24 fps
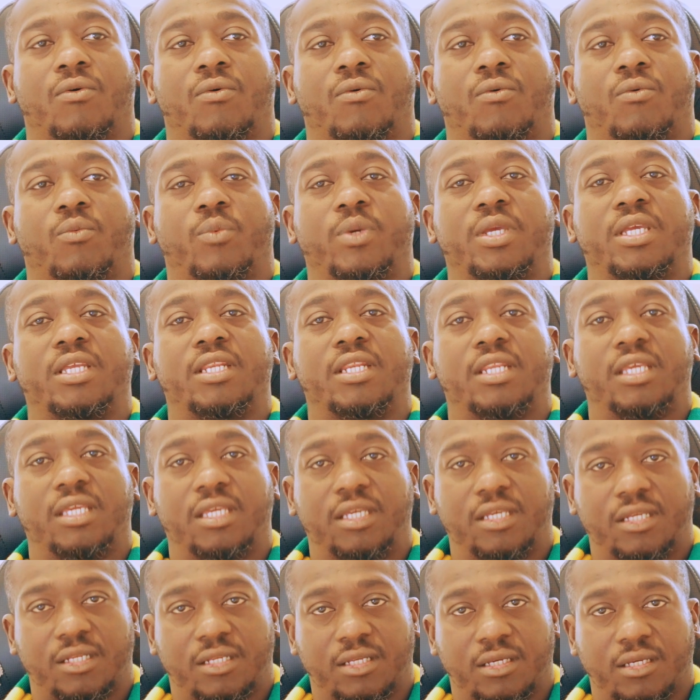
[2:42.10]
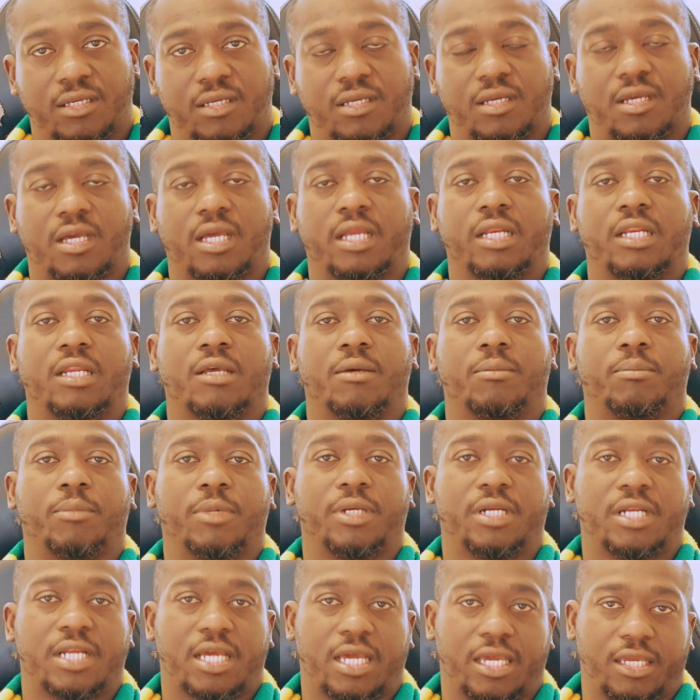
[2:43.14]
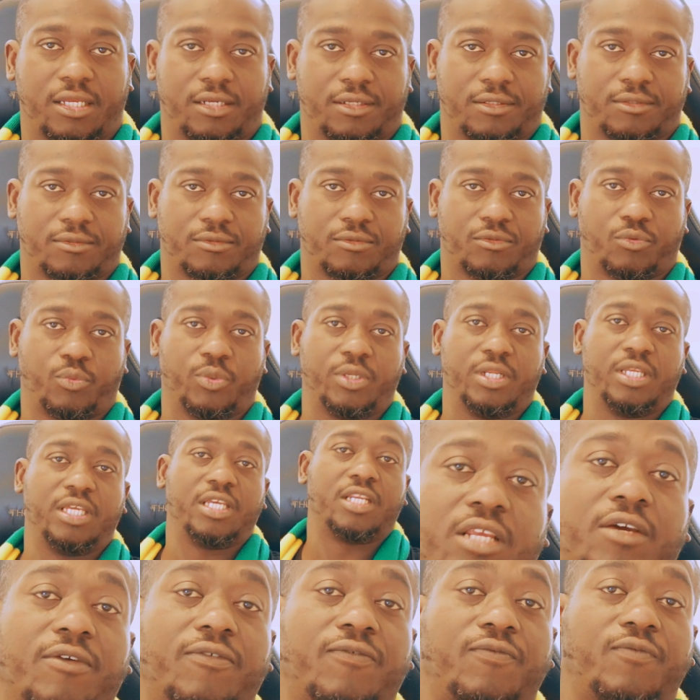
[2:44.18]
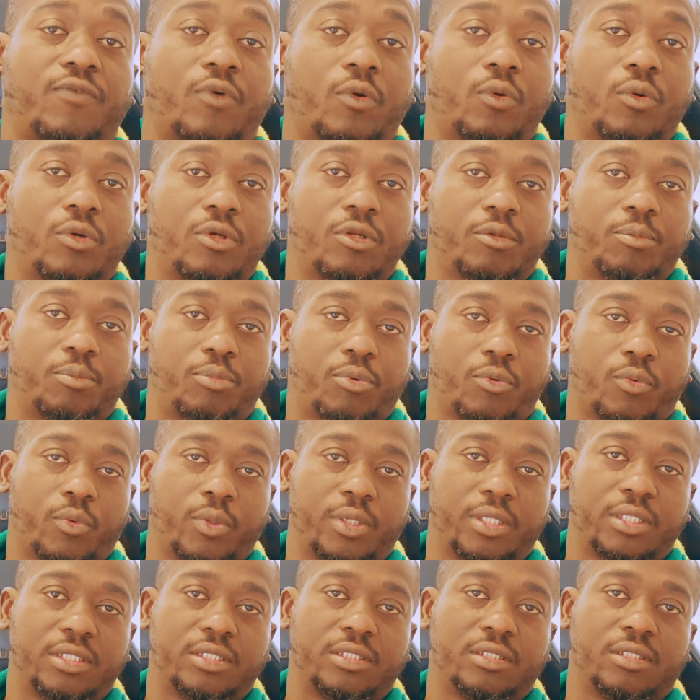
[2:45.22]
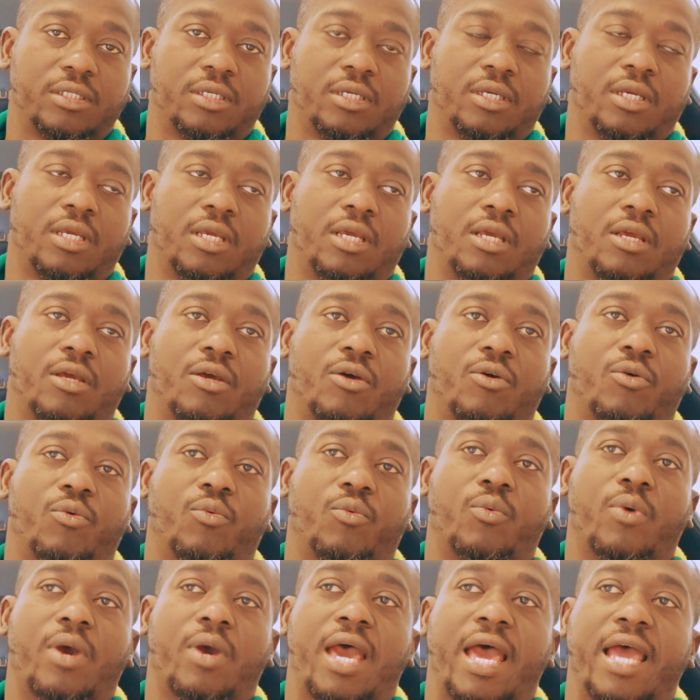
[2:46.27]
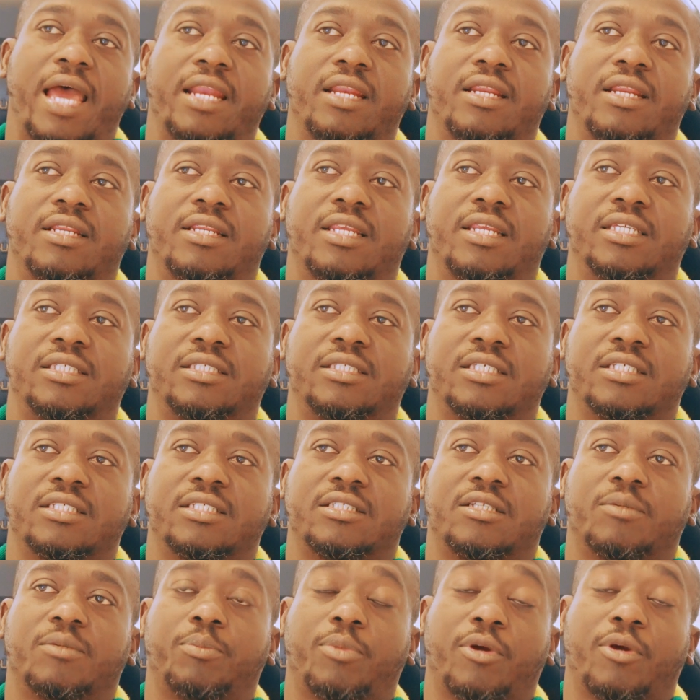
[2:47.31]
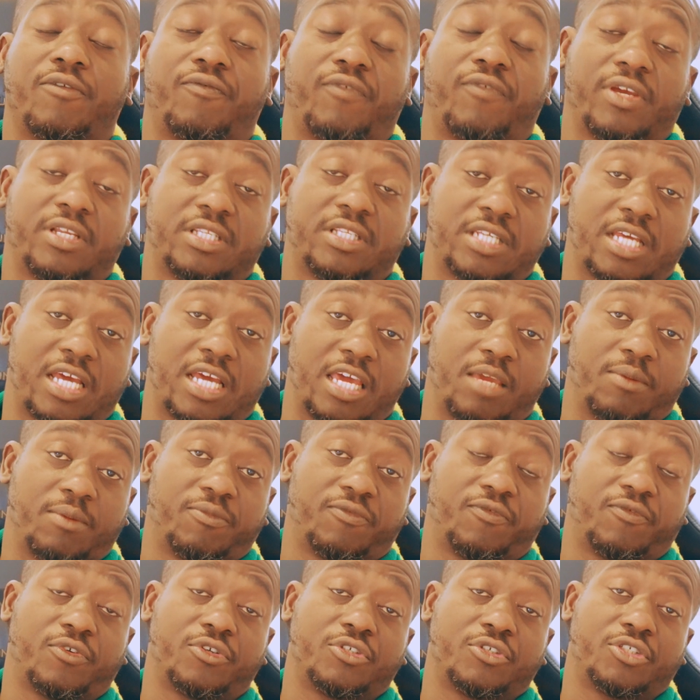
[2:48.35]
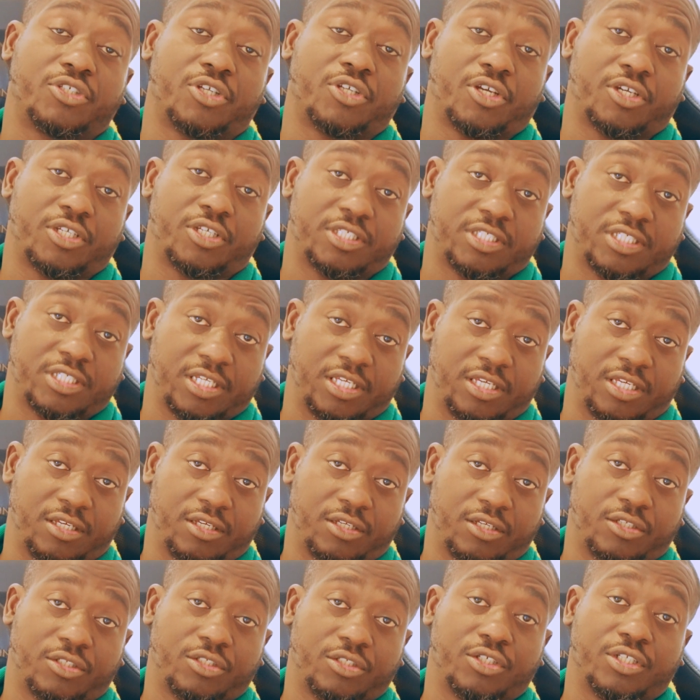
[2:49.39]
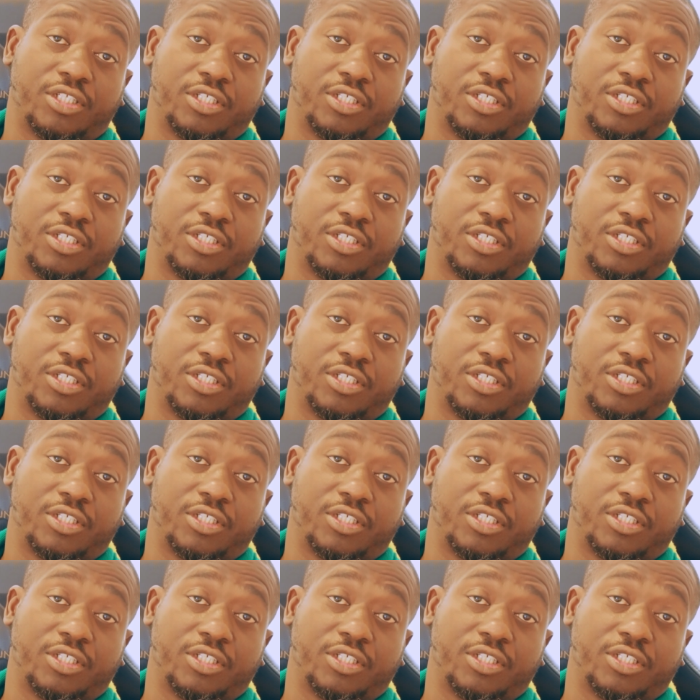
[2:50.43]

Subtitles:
we need a number 9. We need a focal point, and this is the perfect time for Xerxes to